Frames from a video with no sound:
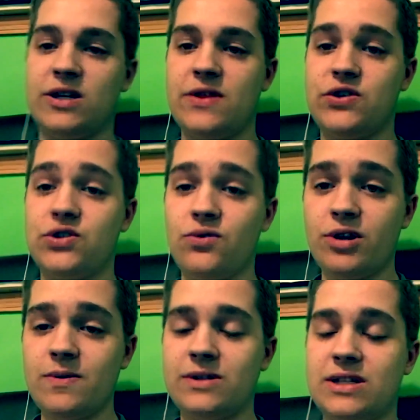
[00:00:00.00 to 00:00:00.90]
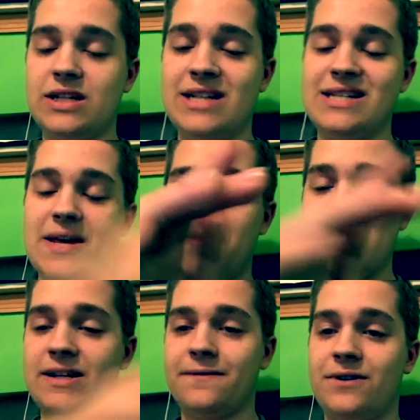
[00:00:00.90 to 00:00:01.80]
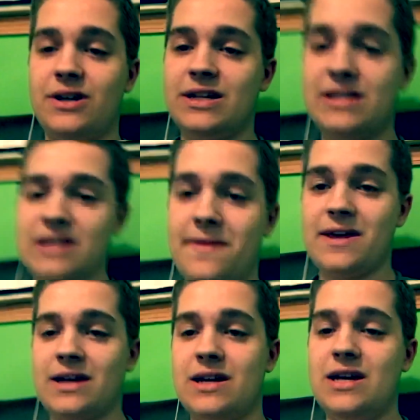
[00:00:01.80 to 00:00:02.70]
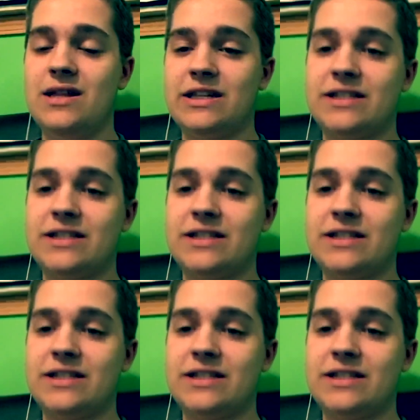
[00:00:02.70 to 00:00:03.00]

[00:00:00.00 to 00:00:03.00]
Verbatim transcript: Uh, the story was is nothing different. It's nothing to